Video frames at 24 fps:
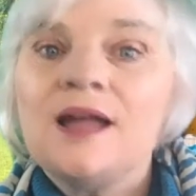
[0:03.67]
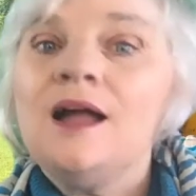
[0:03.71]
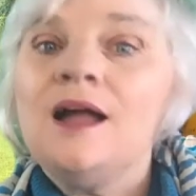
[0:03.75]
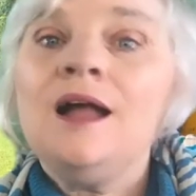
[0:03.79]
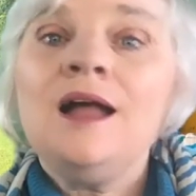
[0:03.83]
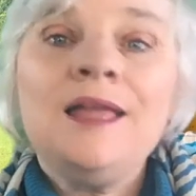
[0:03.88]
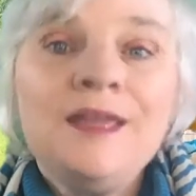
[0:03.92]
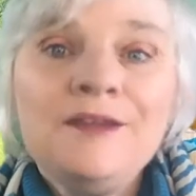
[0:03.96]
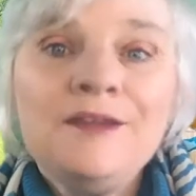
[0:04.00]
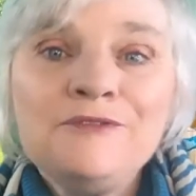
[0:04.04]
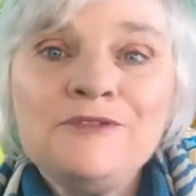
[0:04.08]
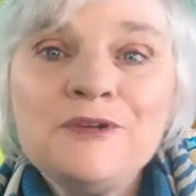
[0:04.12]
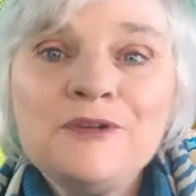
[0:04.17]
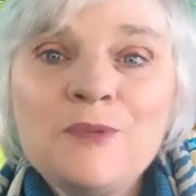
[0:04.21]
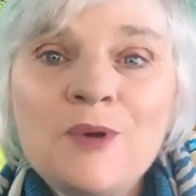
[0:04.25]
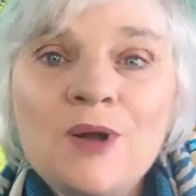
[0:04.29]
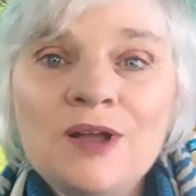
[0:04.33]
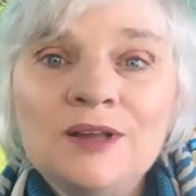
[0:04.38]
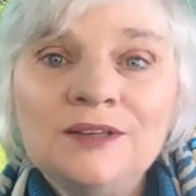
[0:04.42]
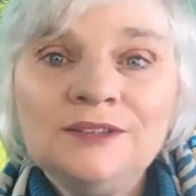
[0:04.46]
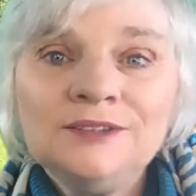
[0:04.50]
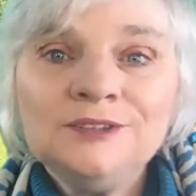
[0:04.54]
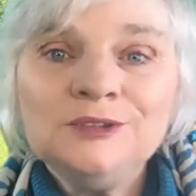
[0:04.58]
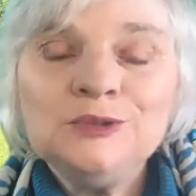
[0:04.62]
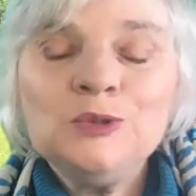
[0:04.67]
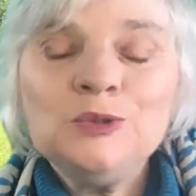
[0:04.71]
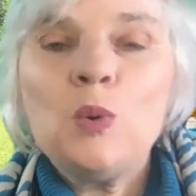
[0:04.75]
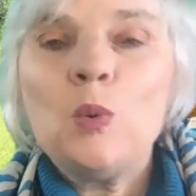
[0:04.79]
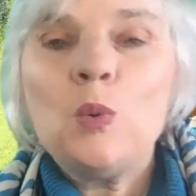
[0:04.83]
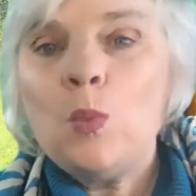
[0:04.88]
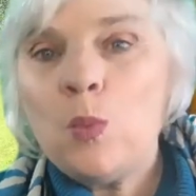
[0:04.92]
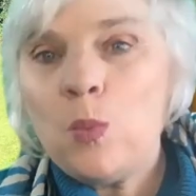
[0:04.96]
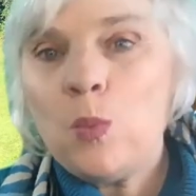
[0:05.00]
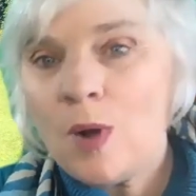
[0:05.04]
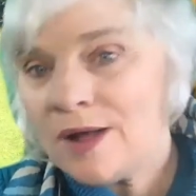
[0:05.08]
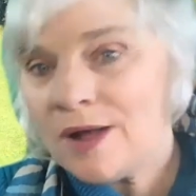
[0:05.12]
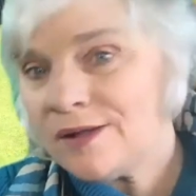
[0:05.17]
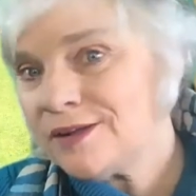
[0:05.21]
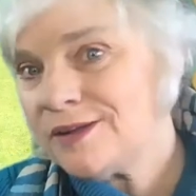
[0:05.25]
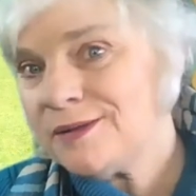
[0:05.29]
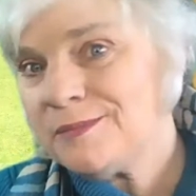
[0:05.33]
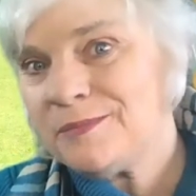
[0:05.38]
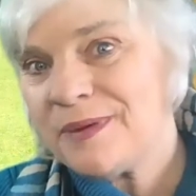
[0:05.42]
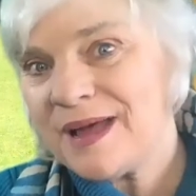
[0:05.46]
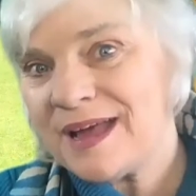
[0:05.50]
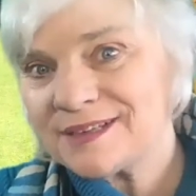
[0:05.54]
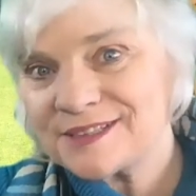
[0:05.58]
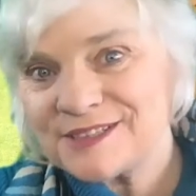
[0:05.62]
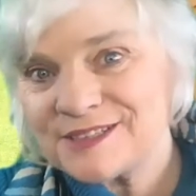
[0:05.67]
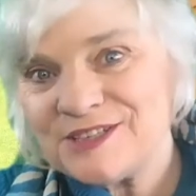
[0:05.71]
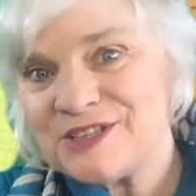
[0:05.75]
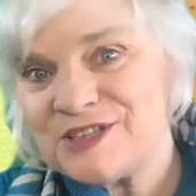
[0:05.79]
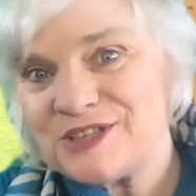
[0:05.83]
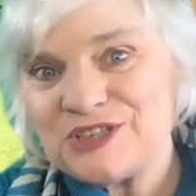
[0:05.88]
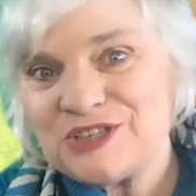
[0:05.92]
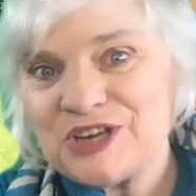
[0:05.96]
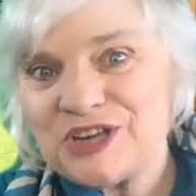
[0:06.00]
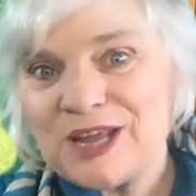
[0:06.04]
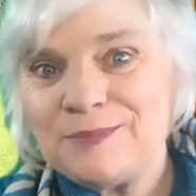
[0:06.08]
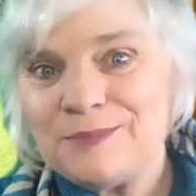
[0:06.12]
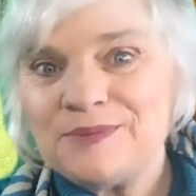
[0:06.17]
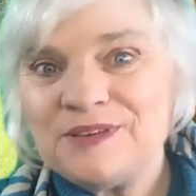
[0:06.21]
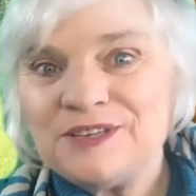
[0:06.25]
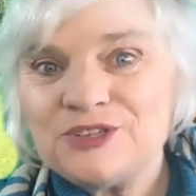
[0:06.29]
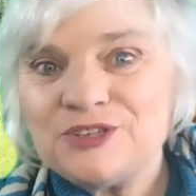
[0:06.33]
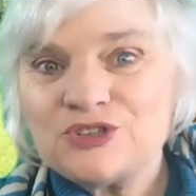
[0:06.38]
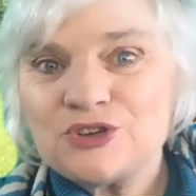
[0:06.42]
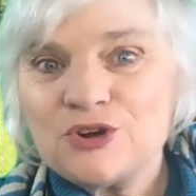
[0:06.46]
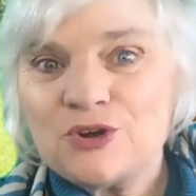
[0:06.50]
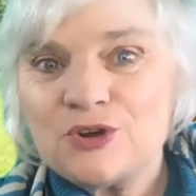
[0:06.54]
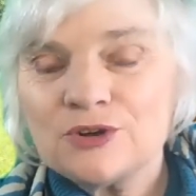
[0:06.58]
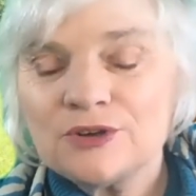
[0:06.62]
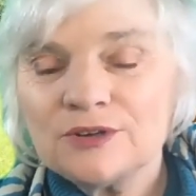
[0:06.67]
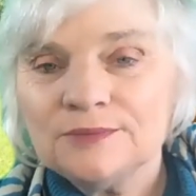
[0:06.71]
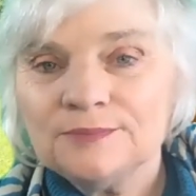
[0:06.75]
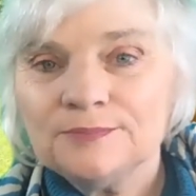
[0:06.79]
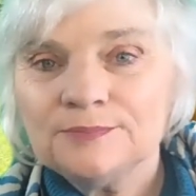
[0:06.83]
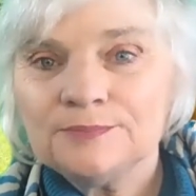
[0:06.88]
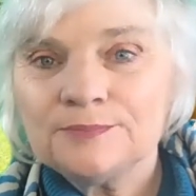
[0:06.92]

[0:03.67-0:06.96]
Hi everyone, welcome back to the JB Jog.